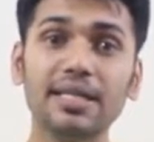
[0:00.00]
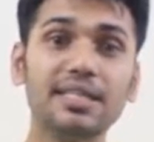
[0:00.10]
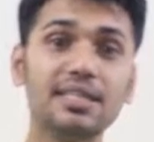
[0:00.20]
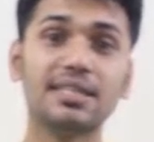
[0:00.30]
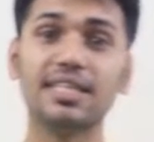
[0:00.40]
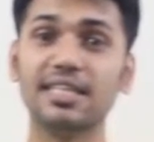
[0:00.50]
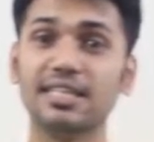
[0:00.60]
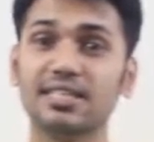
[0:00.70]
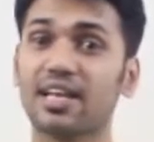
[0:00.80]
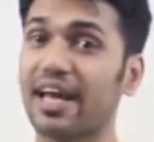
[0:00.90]
things
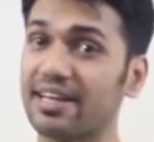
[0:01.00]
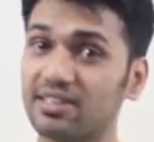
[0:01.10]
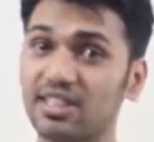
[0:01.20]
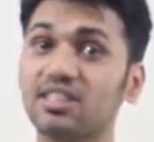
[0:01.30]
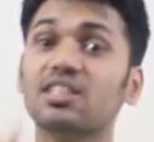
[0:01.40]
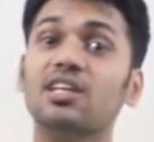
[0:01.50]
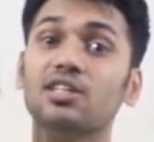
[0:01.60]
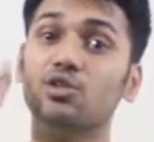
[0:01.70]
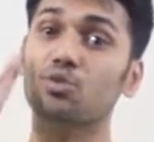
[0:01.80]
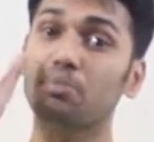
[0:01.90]
like this. You
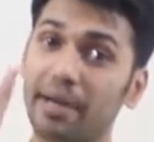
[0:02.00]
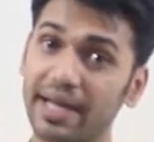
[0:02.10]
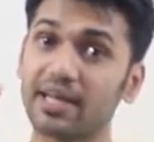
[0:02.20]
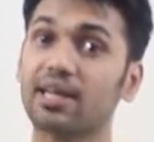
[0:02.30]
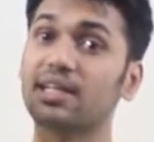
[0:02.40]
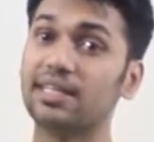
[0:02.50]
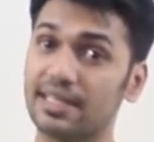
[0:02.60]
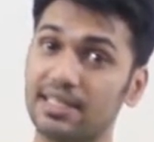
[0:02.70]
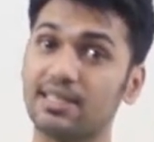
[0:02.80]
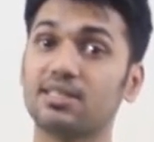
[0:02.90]
make is
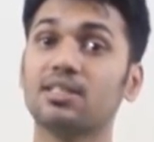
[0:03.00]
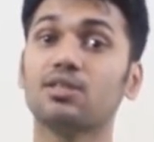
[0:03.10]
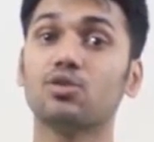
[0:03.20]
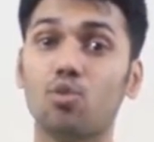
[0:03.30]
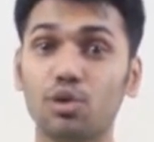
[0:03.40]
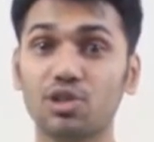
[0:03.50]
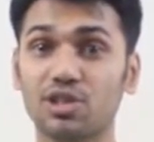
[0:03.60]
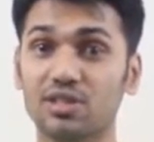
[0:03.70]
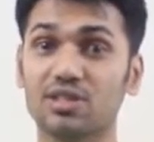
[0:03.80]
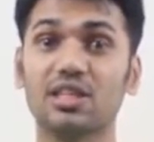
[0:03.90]
questions.
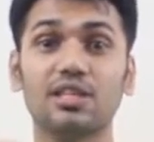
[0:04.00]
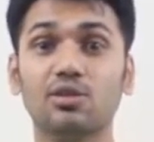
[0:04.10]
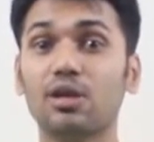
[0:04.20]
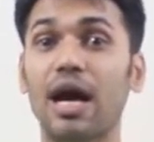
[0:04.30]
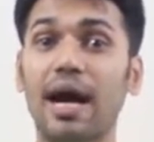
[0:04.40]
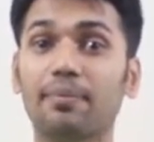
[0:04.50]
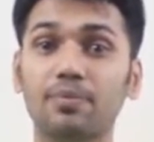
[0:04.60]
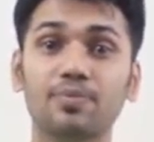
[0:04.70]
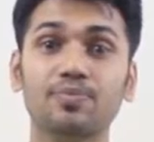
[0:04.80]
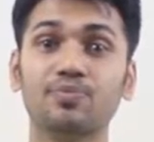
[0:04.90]
You have
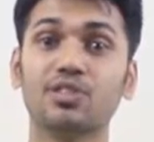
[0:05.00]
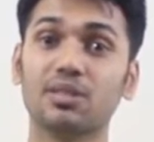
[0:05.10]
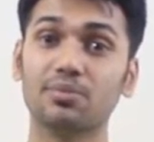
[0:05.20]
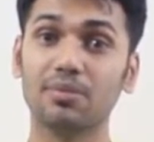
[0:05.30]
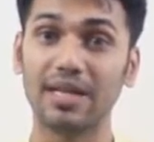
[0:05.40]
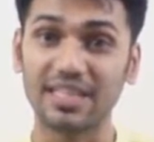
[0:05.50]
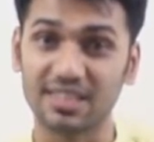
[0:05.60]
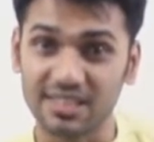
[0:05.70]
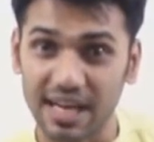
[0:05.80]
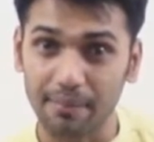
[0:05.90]
some
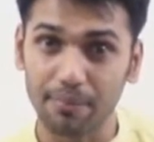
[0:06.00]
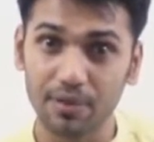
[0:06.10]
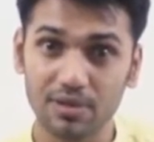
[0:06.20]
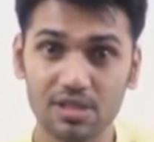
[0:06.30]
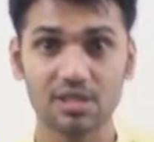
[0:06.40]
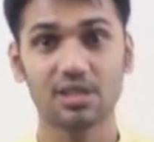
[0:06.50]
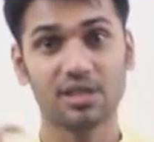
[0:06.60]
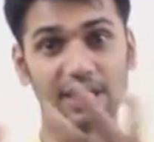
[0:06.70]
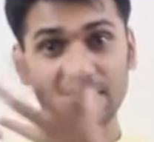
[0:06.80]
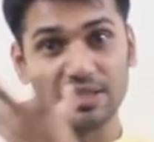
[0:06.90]
examples in the
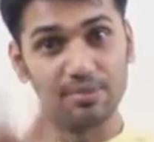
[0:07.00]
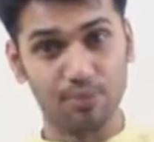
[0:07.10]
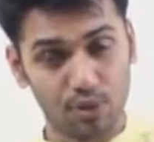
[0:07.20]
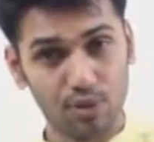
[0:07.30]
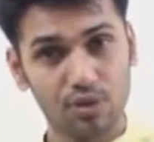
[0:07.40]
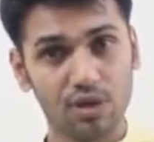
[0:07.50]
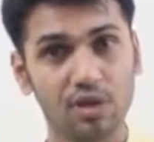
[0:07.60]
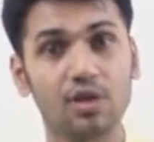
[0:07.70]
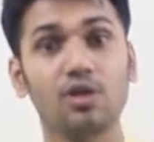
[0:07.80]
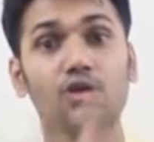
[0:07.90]
book.
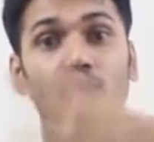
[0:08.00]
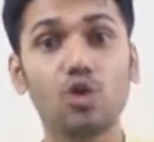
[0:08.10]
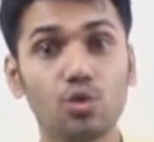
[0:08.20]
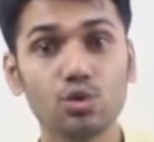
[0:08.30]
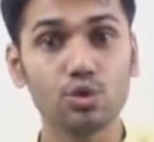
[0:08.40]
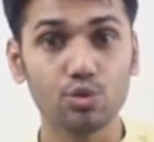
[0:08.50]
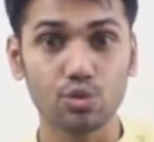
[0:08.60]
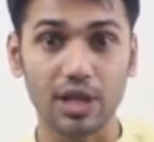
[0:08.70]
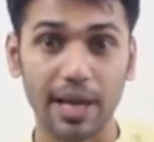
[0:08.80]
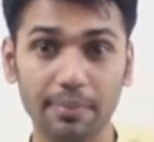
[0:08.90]
Go through them
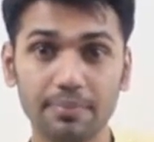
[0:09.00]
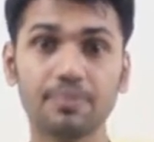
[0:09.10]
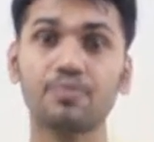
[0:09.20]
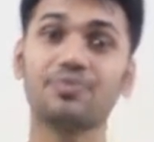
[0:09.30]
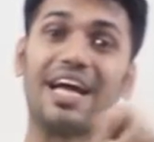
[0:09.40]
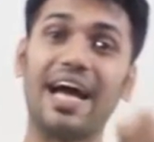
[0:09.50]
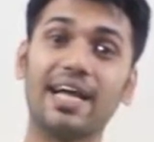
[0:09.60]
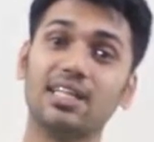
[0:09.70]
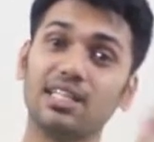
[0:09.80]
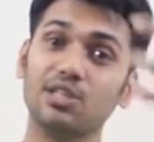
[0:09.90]
and you
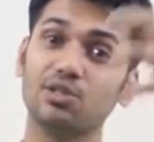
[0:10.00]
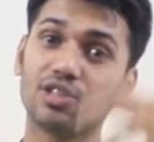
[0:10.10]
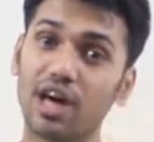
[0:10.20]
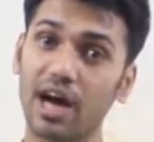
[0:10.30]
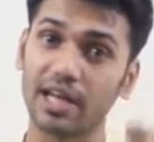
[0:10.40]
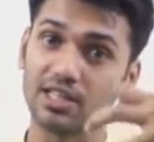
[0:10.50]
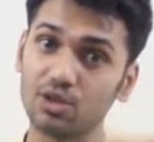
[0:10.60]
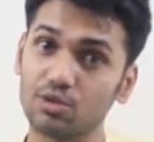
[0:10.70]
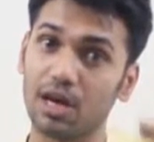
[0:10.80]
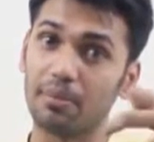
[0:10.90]
try to come
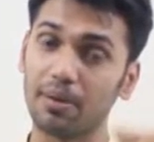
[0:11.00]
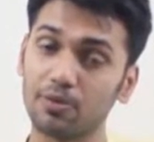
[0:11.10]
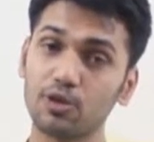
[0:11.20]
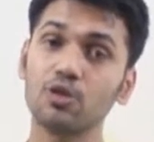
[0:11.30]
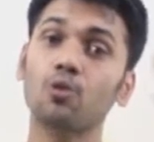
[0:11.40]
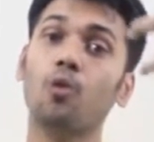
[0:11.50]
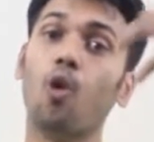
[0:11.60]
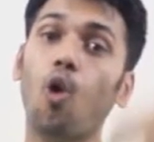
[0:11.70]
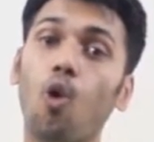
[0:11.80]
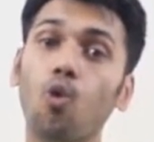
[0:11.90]
up your
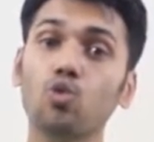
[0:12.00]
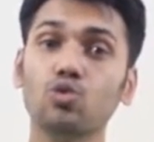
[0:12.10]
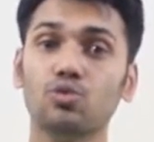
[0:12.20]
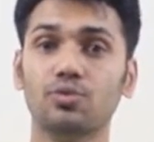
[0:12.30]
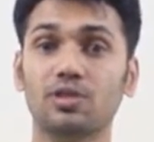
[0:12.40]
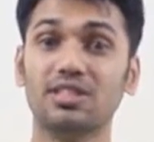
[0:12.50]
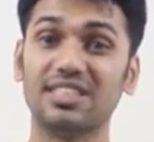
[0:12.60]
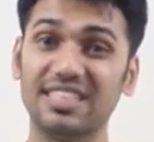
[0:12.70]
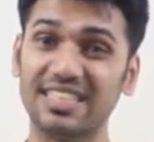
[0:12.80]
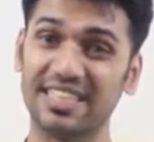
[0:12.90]
own
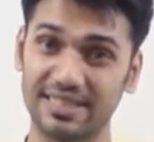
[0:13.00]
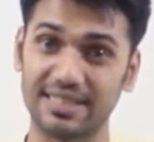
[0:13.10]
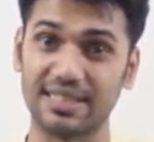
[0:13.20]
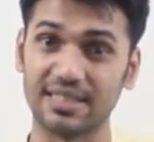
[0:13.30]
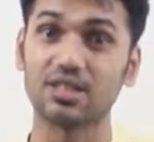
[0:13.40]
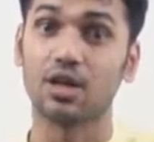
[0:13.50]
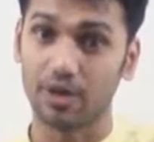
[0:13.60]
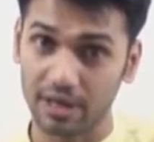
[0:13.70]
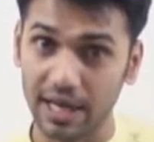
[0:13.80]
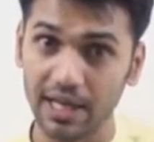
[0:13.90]
sentences. Okay?